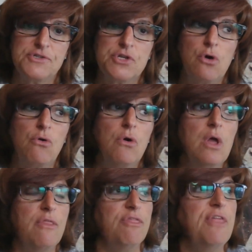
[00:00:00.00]
So
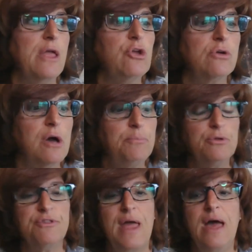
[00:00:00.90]
you
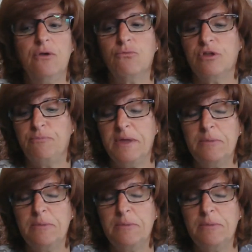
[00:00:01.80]
couple that with